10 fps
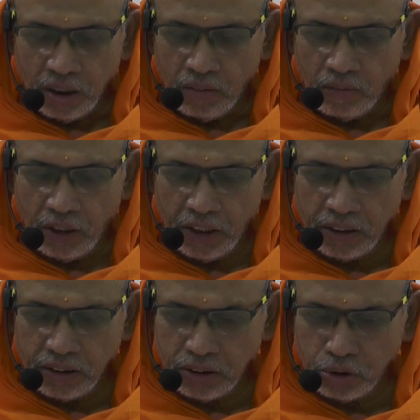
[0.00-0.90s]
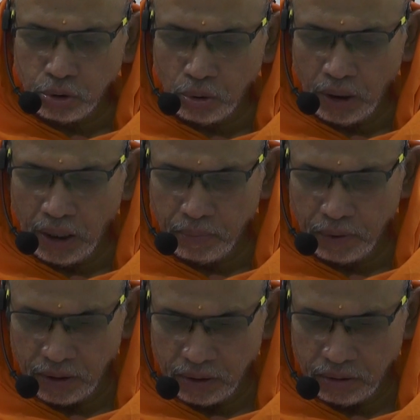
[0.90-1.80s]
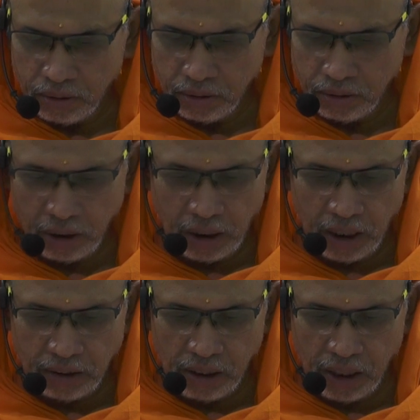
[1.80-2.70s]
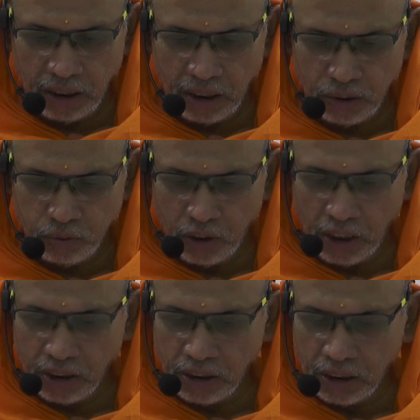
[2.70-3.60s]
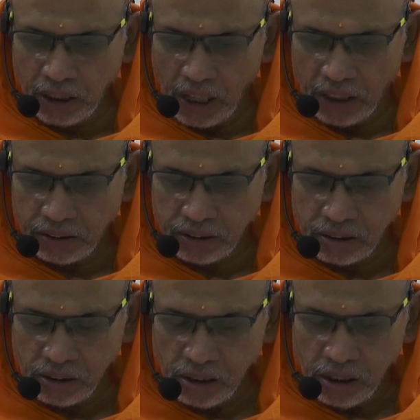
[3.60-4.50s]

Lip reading: Why does it so happen that as long as we are in the class,